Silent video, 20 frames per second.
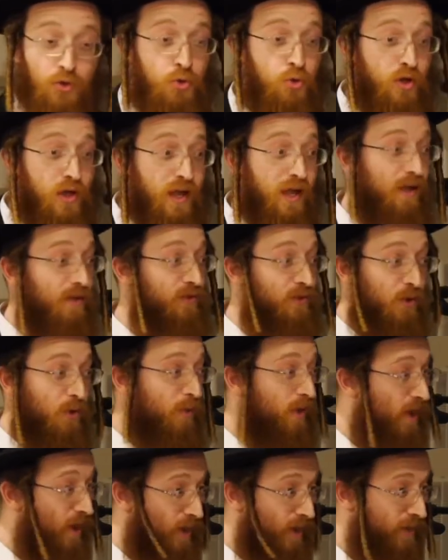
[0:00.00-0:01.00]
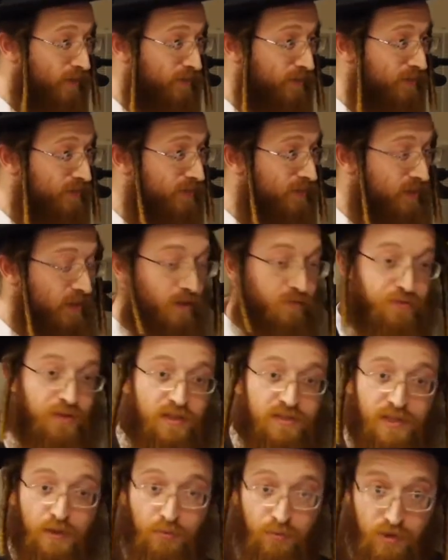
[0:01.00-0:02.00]
You can't go on if
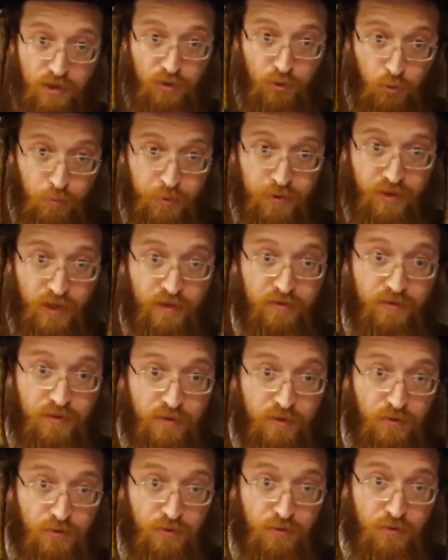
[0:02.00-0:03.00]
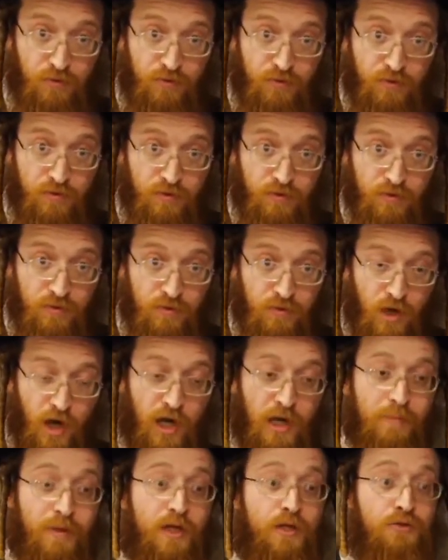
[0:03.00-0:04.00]
things that really do pertain to you
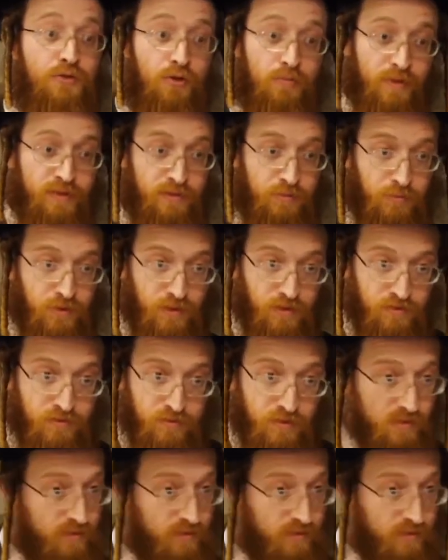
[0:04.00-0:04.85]
are going to be controlled by someone else.